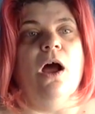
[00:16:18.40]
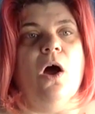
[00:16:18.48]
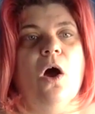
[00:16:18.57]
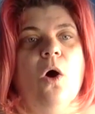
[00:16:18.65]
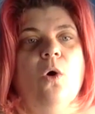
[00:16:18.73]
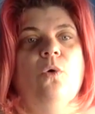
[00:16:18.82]

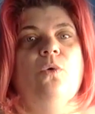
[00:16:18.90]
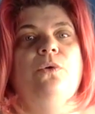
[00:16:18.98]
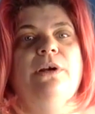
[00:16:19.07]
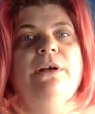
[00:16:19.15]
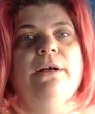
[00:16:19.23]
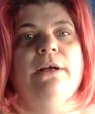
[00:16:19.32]

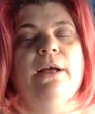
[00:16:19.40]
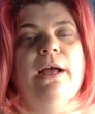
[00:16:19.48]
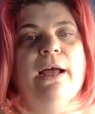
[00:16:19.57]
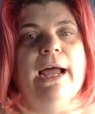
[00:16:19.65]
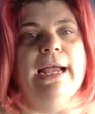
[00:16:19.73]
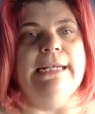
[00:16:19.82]
own
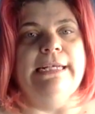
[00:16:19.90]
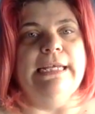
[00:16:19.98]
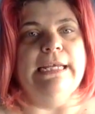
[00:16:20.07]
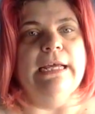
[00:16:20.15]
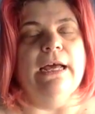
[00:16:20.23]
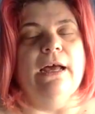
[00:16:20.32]

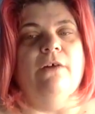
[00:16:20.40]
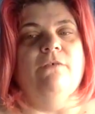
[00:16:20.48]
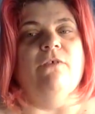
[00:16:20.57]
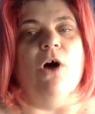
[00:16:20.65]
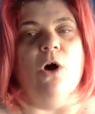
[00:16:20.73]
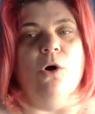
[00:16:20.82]
idea of
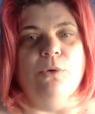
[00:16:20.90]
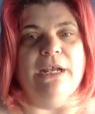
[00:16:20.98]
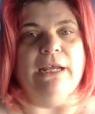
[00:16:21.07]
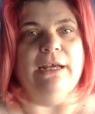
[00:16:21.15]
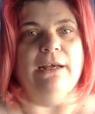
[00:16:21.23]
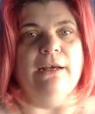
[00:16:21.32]

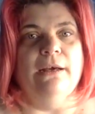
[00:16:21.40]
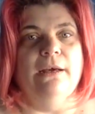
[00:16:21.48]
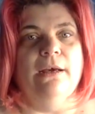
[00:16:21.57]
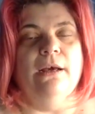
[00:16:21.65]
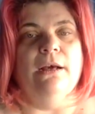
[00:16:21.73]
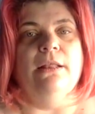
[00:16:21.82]
owning
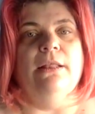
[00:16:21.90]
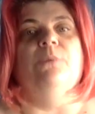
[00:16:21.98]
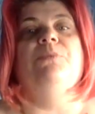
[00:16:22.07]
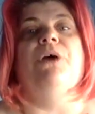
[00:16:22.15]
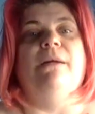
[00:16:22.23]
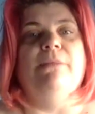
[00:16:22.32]
their
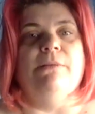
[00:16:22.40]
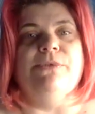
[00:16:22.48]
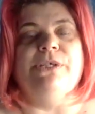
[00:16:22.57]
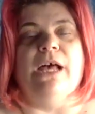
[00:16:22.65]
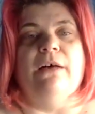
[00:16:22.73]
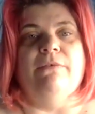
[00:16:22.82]
problem solving
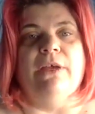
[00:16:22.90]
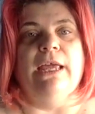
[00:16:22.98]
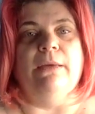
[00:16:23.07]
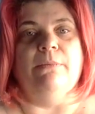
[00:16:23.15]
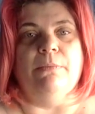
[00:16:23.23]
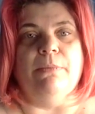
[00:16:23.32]

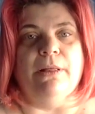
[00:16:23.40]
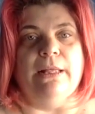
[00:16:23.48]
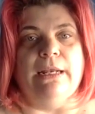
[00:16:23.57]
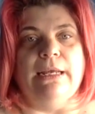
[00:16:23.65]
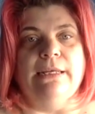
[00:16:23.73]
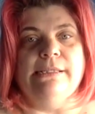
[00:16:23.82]
capabilities.
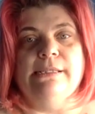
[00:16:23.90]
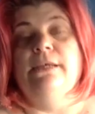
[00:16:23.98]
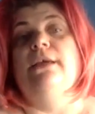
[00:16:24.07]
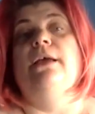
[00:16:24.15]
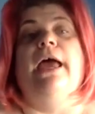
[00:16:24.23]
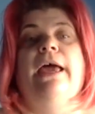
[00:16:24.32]

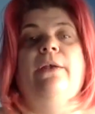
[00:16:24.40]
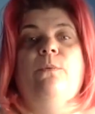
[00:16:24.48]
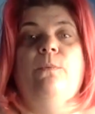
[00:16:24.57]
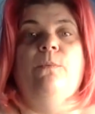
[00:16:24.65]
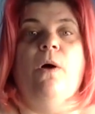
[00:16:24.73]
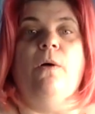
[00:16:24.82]
And
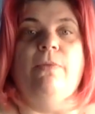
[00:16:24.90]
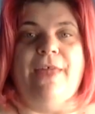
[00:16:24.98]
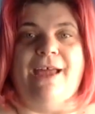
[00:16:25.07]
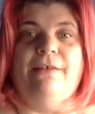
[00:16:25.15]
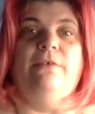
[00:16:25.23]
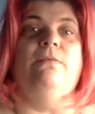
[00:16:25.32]
that
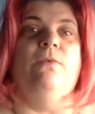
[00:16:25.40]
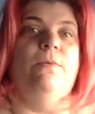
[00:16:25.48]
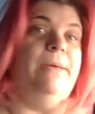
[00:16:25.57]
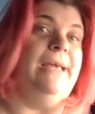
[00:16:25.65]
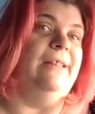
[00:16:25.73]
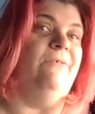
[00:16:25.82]
will be the
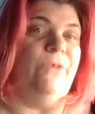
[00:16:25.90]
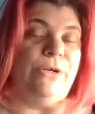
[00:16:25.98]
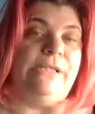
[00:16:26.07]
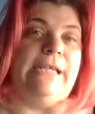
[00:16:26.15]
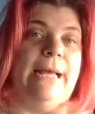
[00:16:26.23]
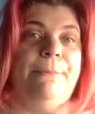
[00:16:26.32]
first step
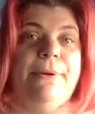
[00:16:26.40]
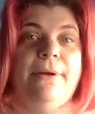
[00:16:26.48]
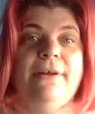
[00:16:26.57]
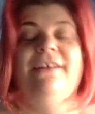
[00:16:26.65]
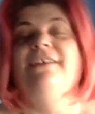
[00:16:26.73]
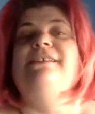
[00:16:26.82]

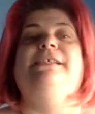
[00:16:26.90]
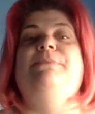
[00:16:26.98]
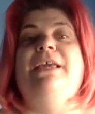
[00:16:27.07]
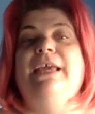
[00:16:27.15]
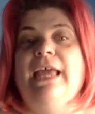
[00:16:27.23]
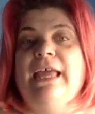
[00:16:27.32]
to
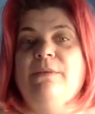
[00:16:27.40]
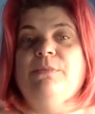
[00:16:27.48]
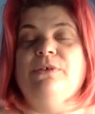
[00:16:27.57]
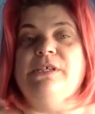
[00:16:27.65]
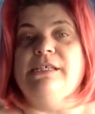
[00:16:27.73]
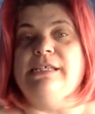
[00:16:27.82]
being able to
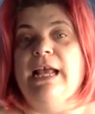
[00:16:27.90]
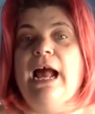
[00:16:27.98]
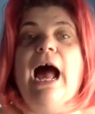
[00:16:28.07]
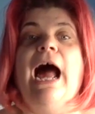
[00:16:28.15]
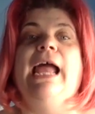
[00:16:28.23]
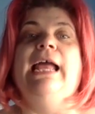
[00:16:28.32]
say,
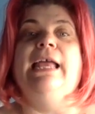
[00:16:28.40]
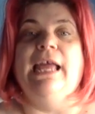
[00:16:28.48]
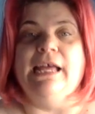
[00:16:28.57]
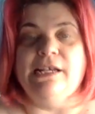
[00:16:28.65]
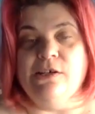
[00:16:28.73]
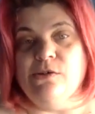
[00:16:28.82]
I
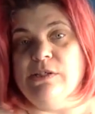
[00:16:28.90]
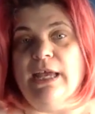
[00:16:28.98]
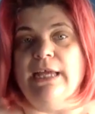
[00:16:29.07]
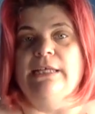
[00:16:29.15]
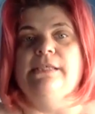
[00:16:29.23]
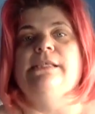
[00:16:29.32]
can do
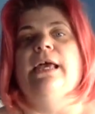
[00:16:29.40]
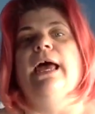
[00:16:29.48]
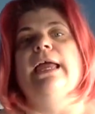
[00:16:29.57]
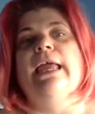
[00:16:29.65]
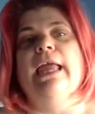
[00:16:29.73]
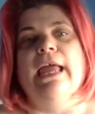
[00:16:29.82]
science,
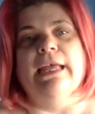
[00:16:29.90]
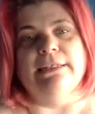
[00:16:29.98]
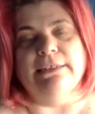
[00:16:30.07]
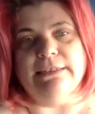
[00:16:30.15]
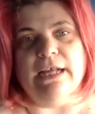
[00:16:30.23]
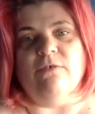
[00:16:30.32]
I can
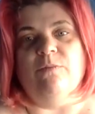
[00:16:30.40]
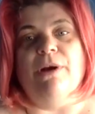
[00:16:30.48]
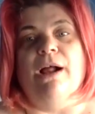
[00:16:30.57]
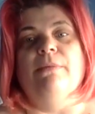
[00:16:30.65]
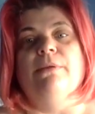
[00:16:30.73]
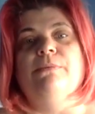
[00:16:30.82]
solve
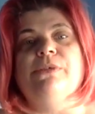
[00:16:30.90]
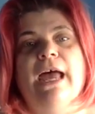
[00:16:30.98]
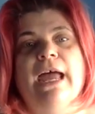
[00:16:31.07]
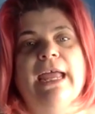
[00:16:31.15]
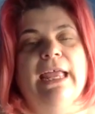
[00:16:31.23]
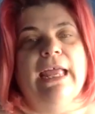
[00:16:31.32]
problems,
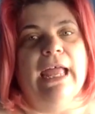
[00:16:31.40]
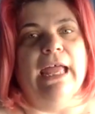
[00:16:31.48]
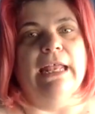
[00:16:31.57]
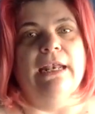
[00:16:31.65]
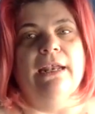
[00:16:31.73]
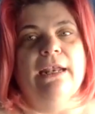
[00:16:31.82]
I
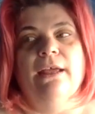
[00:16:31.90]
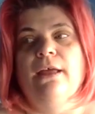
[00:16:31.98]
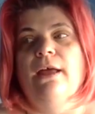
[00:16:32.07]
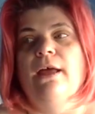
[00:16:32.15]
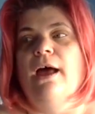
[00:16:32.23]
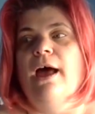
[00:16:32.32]
can
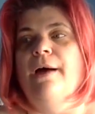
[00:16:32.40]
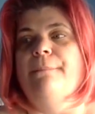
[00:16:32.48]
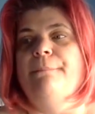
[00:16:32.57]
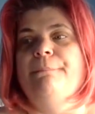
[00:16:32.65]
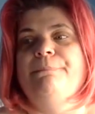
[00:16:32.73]
um,